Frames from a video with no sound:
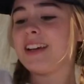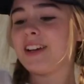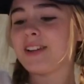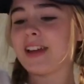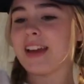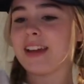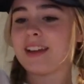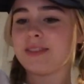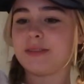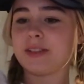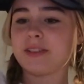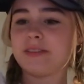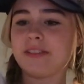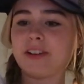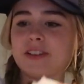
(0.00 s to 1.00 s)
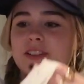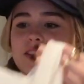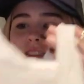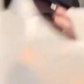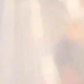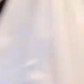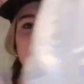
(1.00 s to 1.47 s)
Okay, well
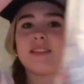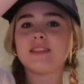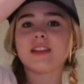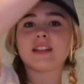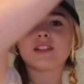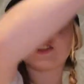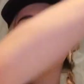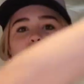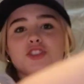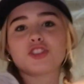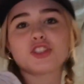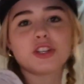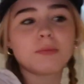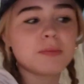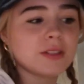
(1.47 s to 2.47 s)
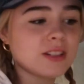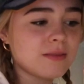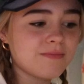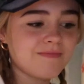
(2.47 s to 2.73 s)
first, that's just chips.